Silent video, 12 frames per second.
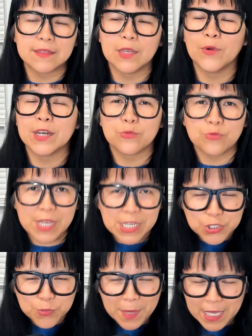They want to
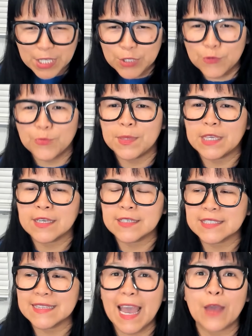rage bait you
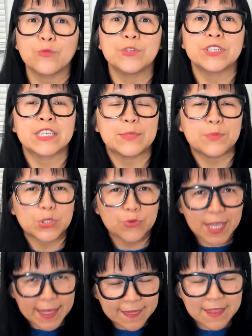because that will keep you
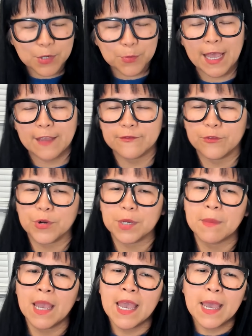in their platform.